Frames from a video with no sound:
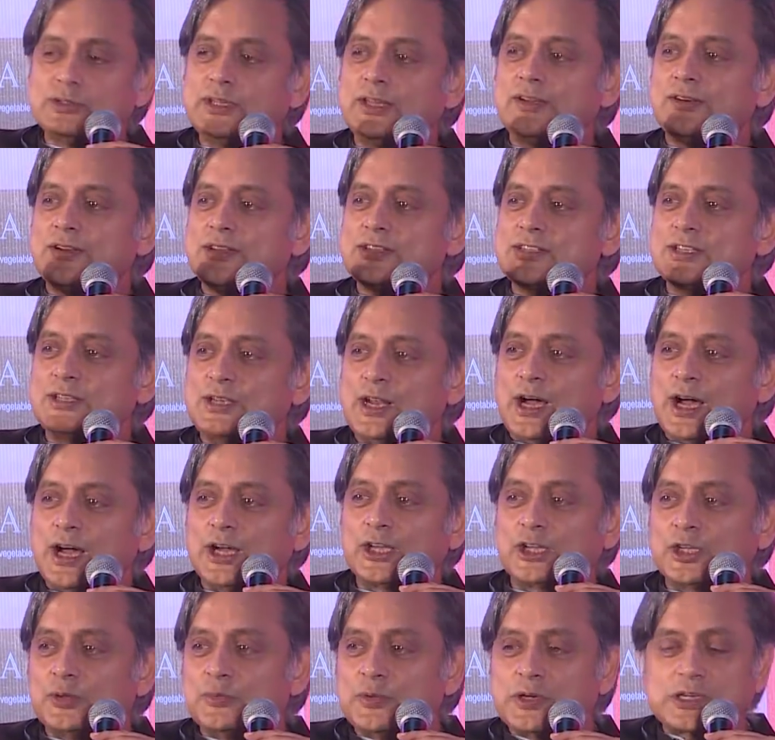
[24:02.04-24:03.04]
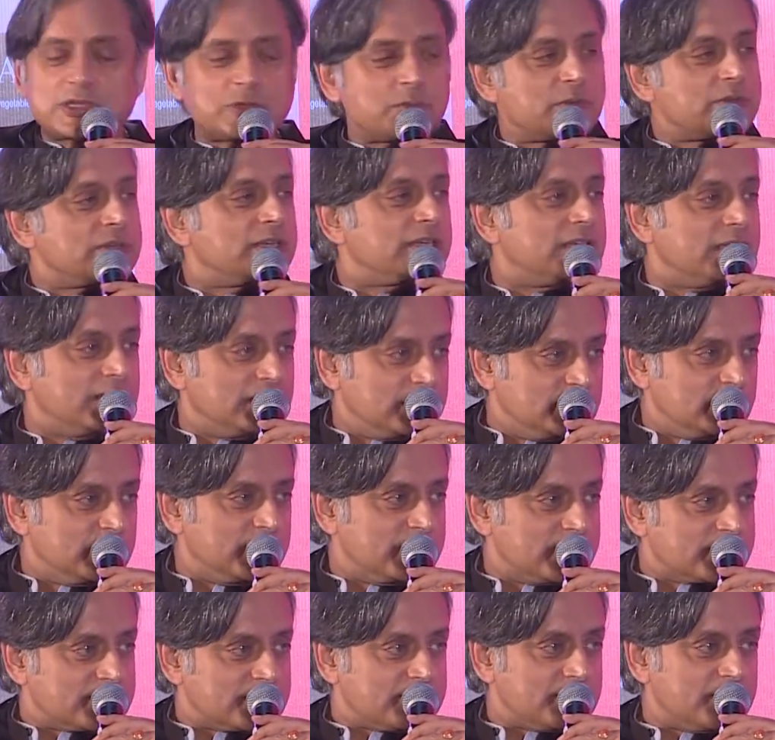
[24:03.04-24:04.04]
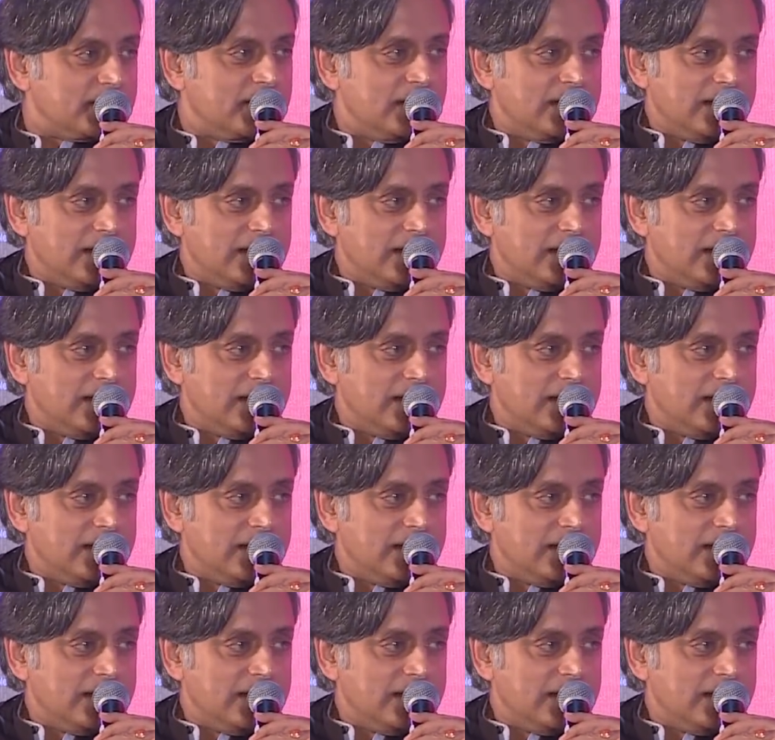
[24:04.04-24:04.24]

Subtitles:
there is an argument within Hinduism,